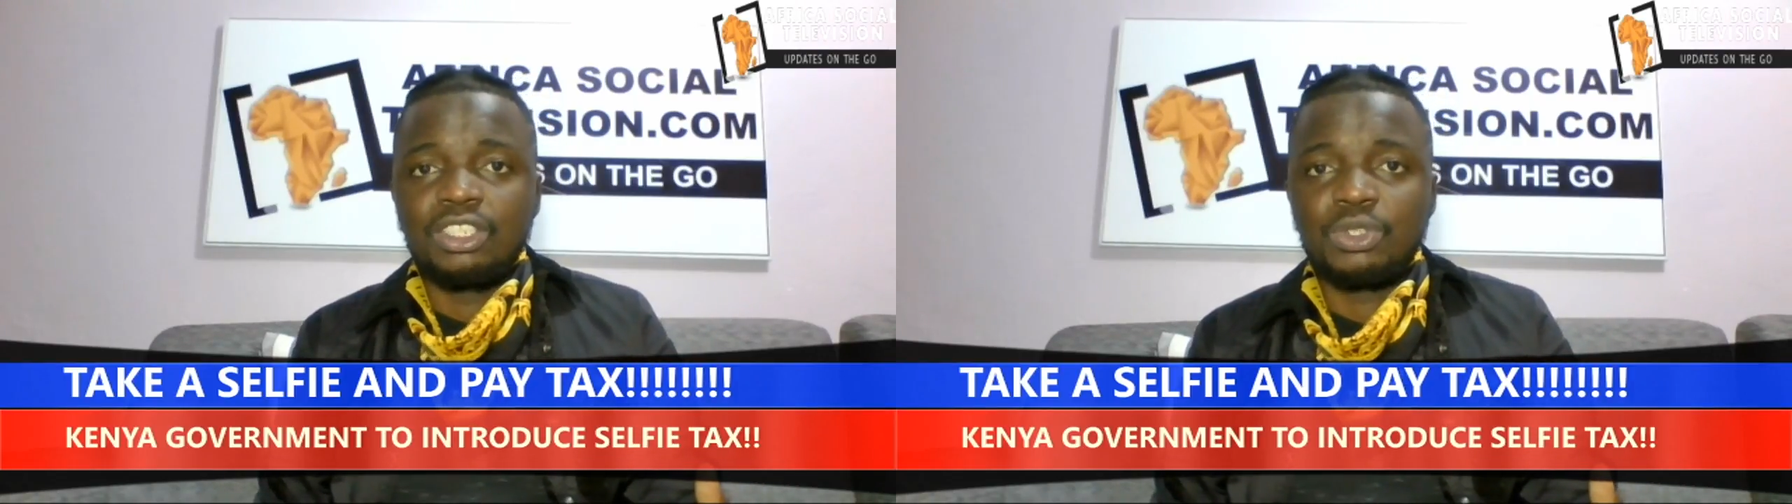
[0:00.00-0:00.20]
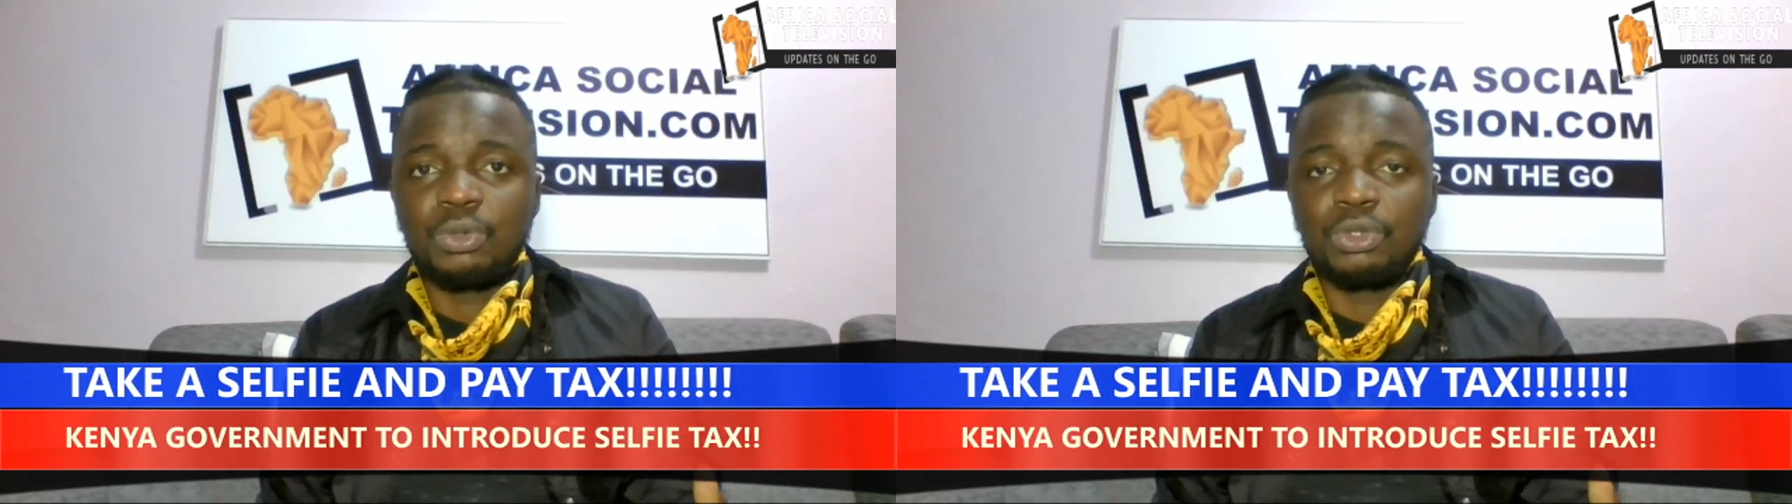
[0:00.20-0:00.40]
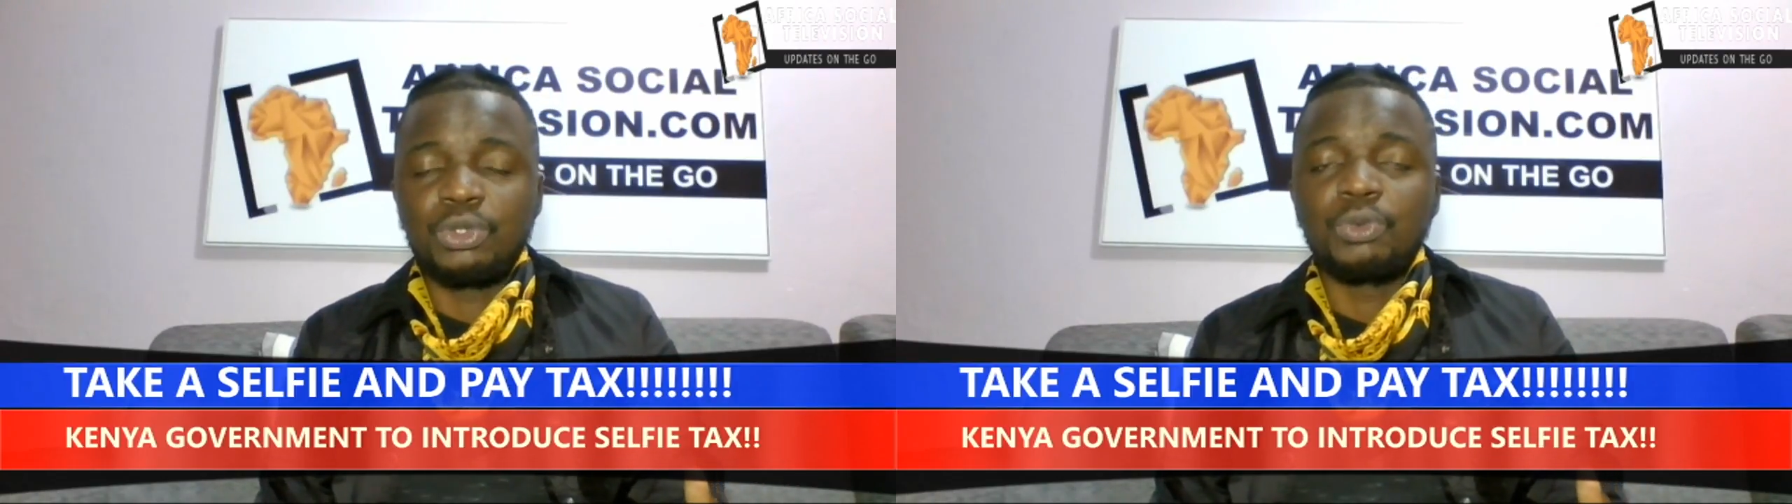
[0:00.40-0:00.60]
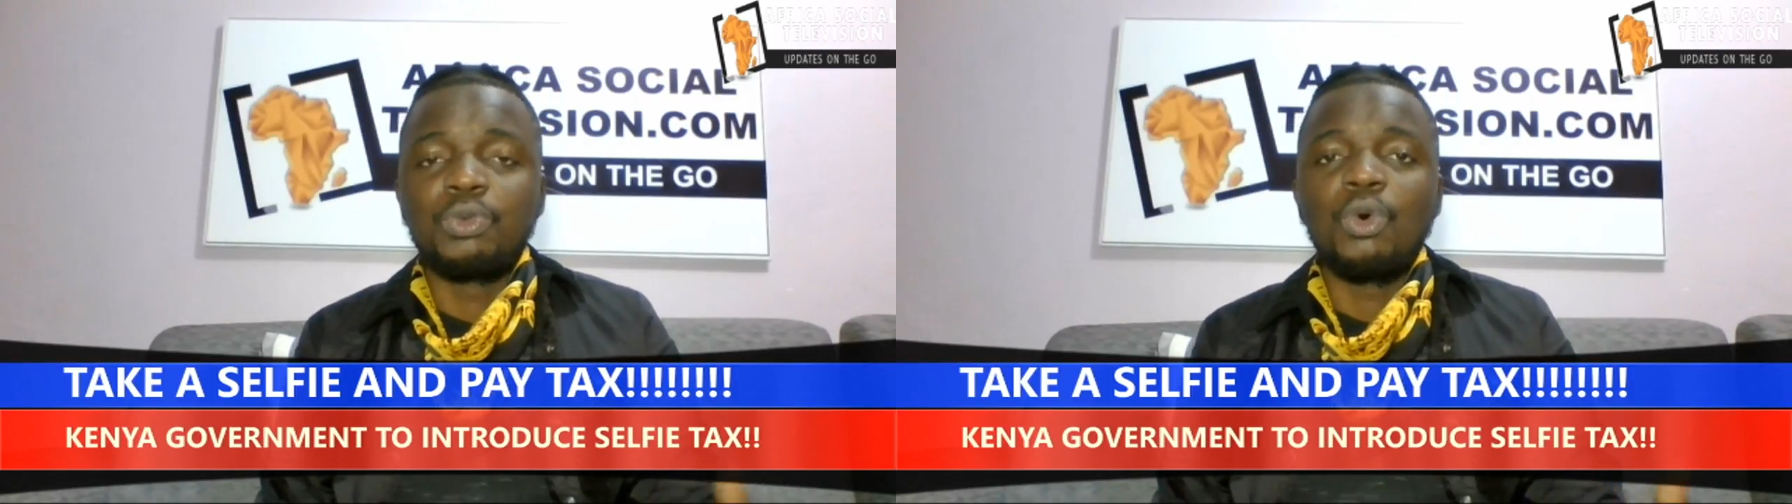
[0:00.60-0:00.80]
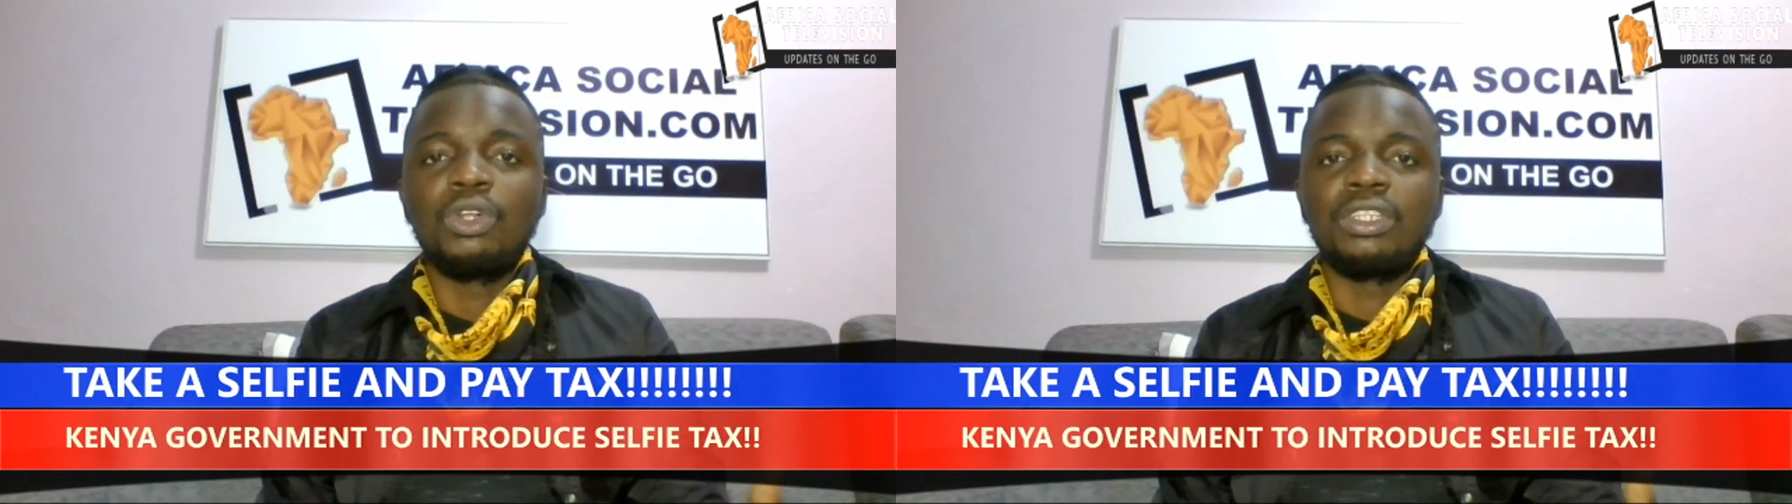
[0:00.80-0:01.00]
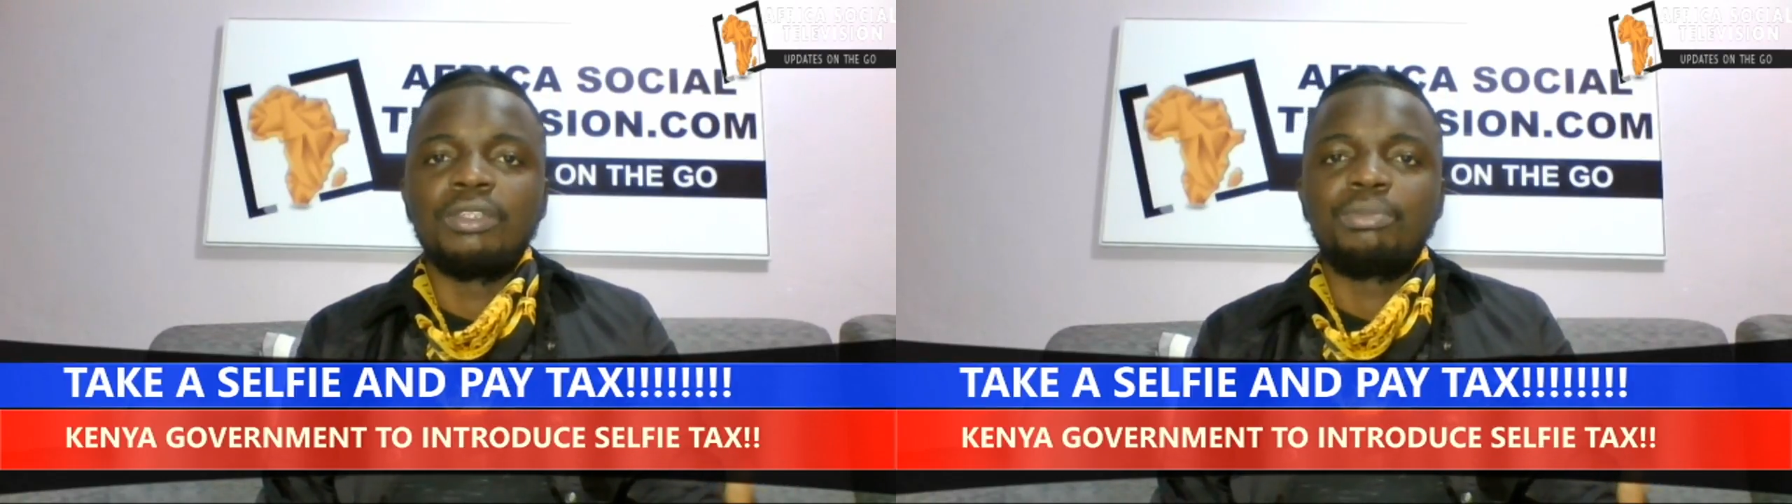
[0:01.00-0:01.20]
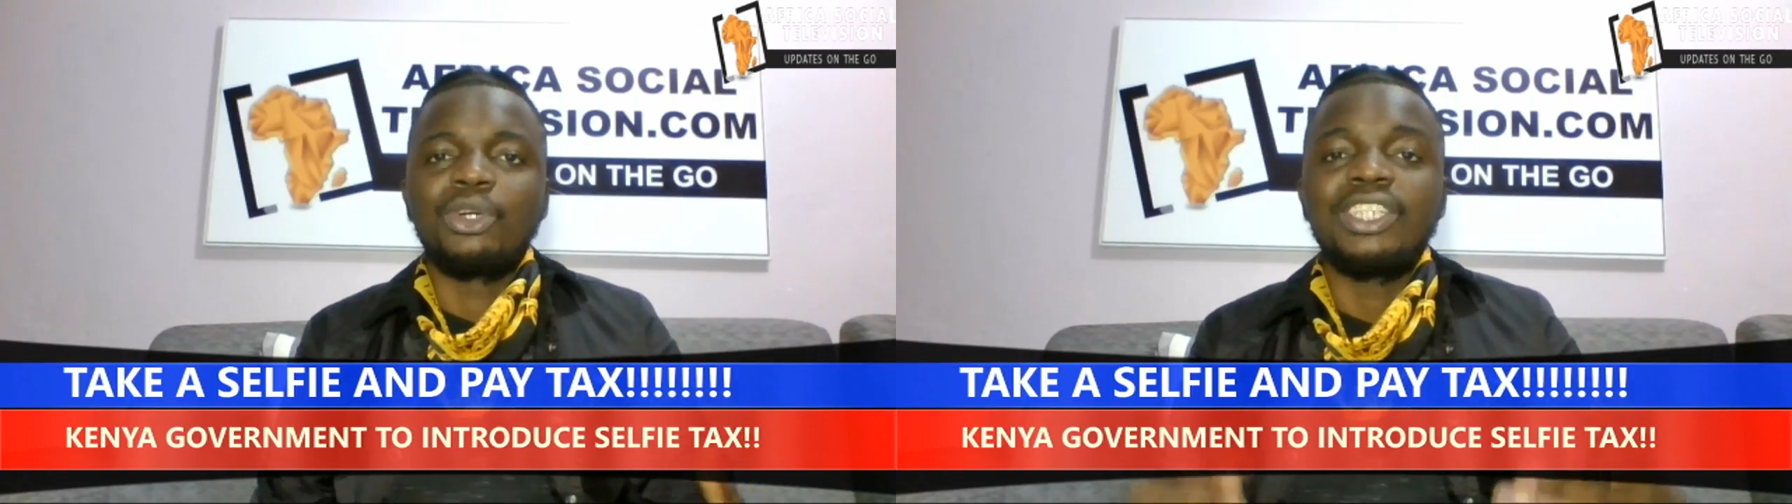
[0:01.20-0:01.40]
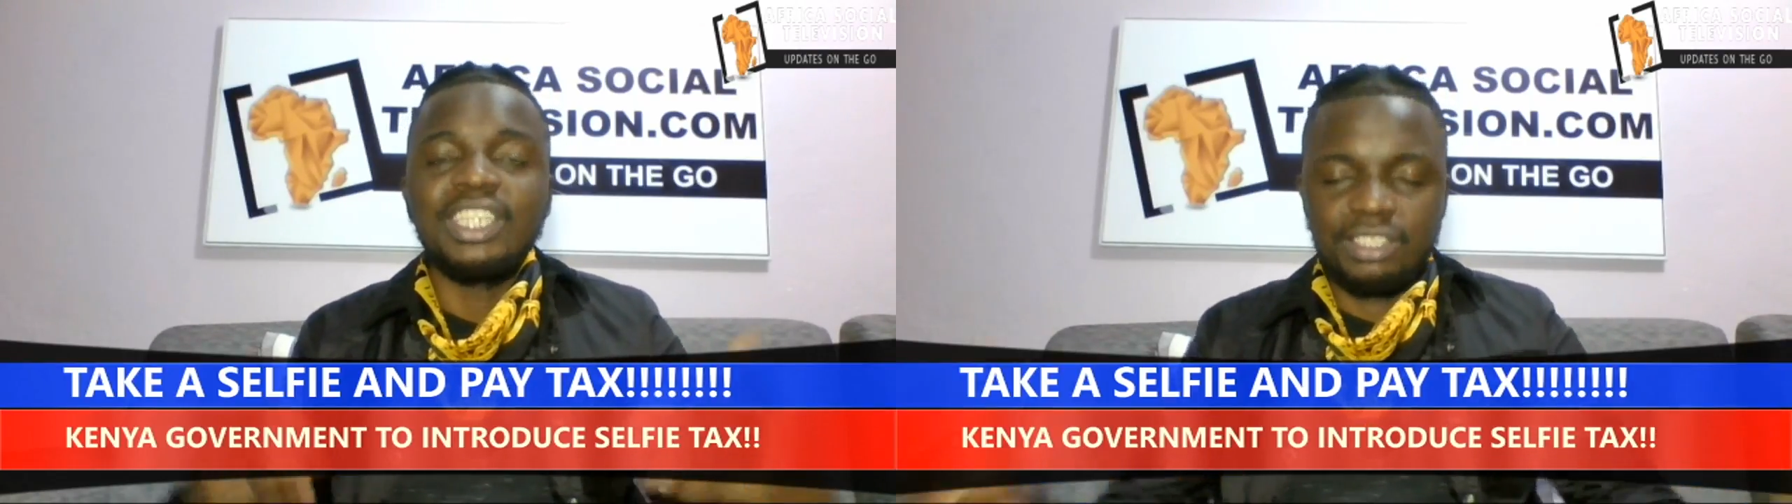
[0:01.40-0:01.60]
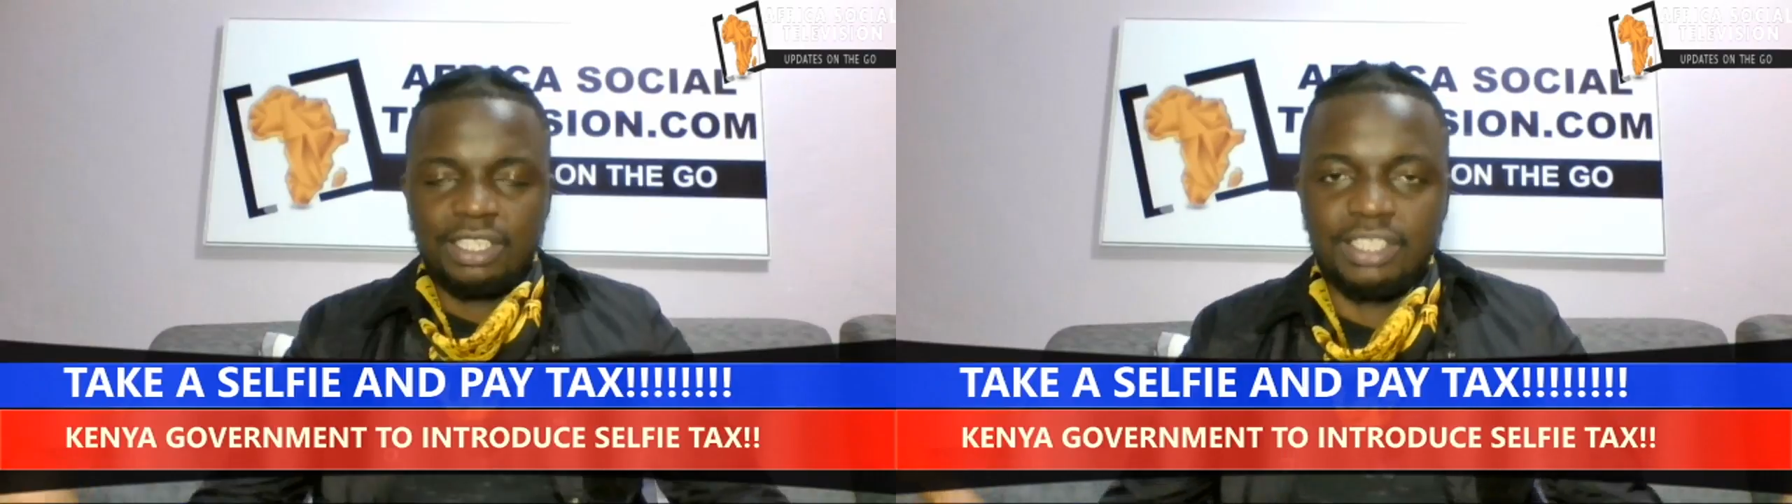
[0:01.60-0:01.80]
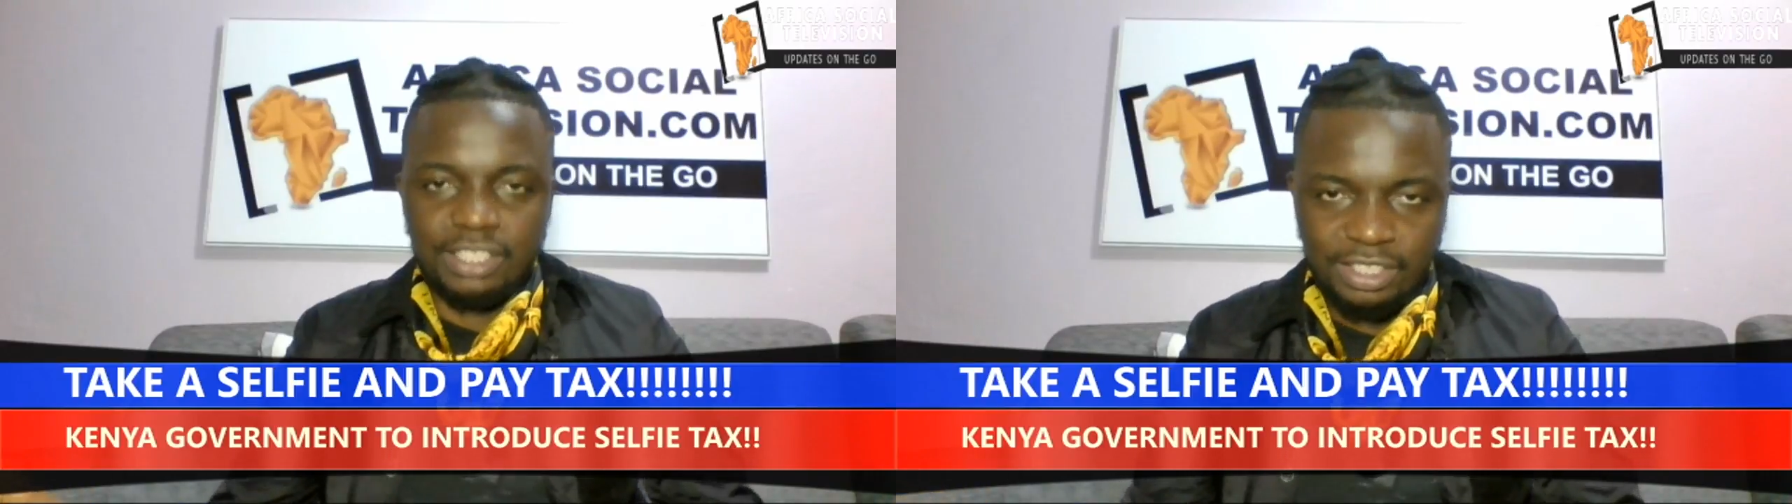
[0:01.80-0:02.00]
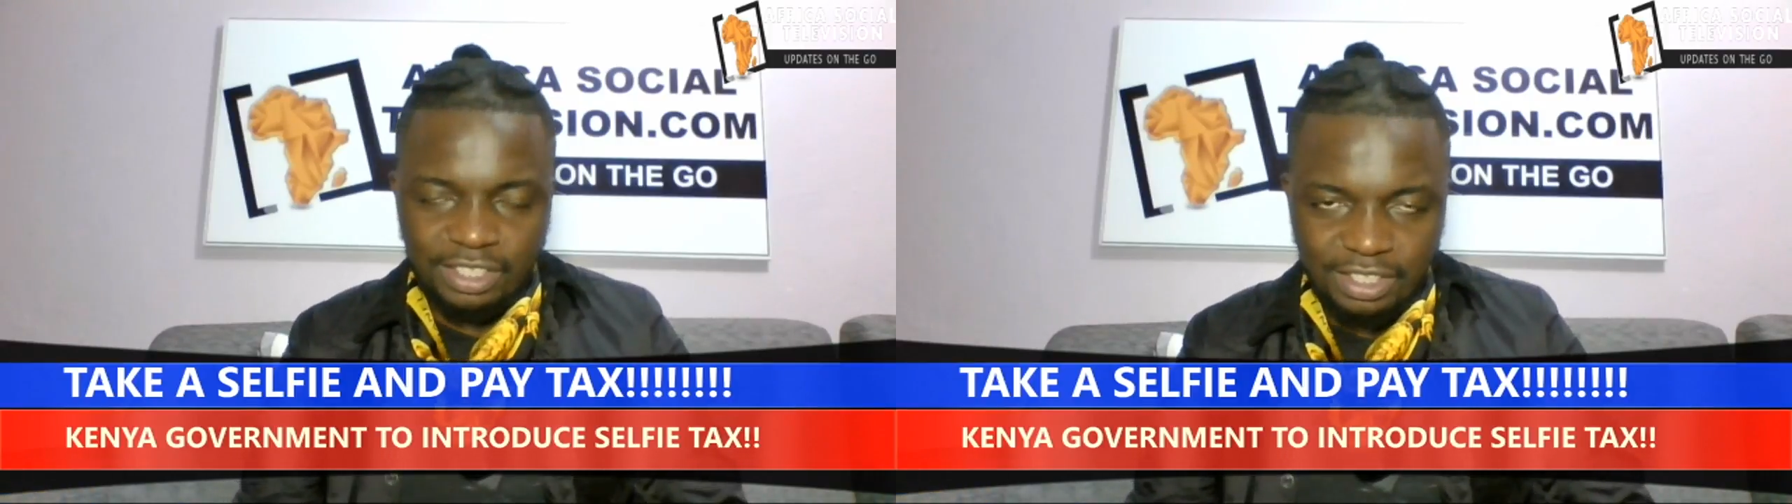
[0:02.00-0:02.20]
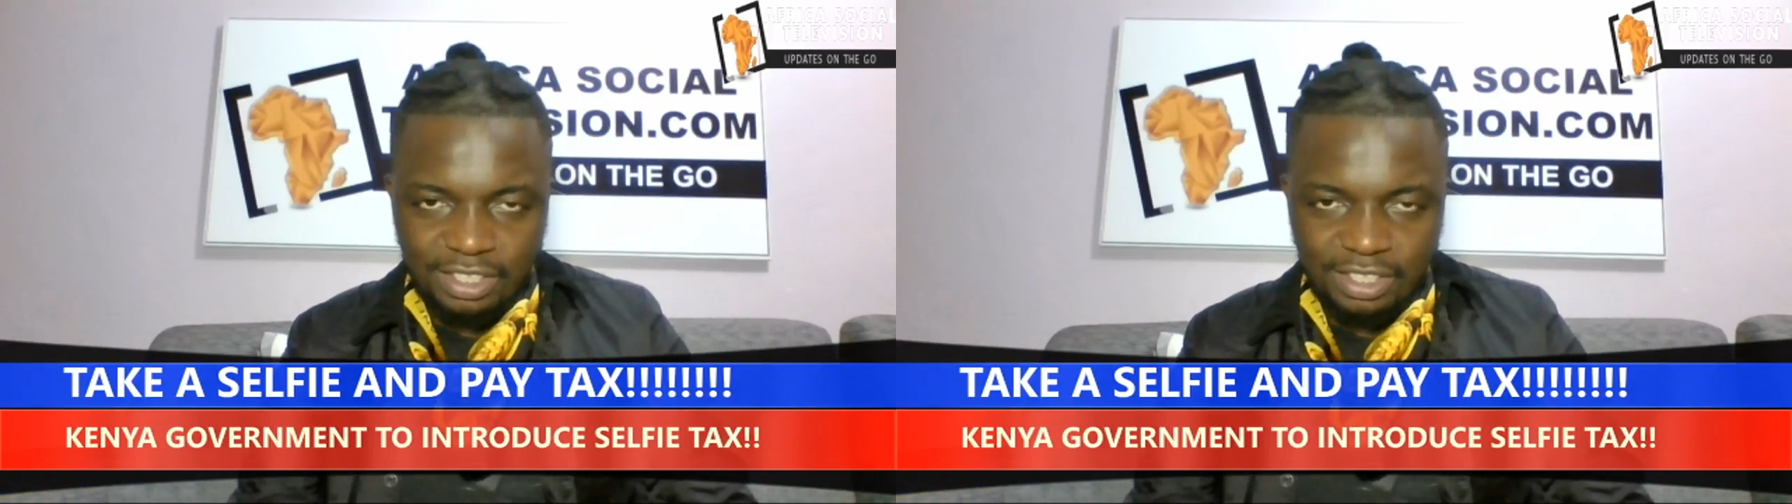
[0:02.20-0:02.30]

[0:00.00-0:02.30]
to rule protesters,